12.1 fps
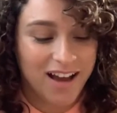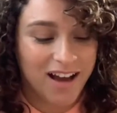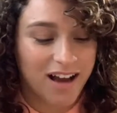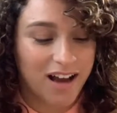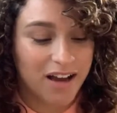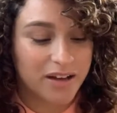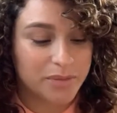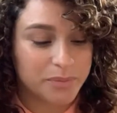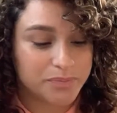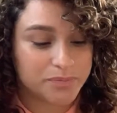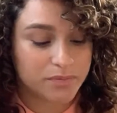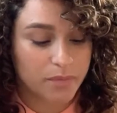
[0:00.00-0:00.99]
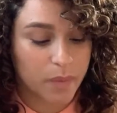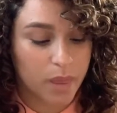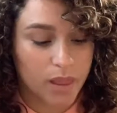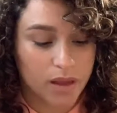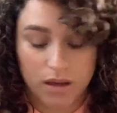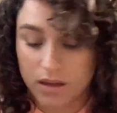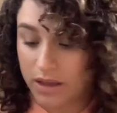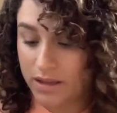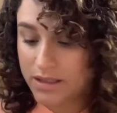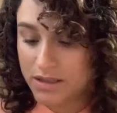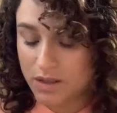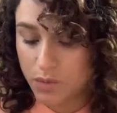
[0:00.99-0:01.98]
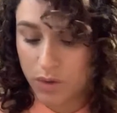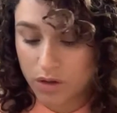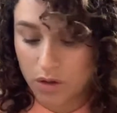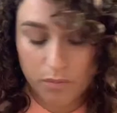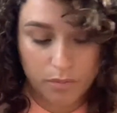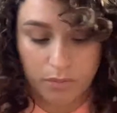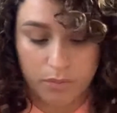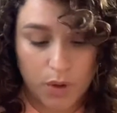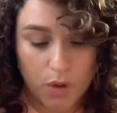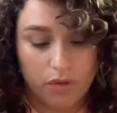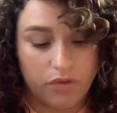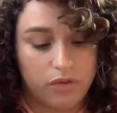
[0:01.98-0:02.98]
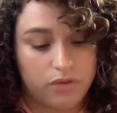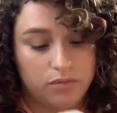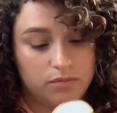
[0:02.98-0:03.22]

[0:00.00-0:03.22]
And this is with both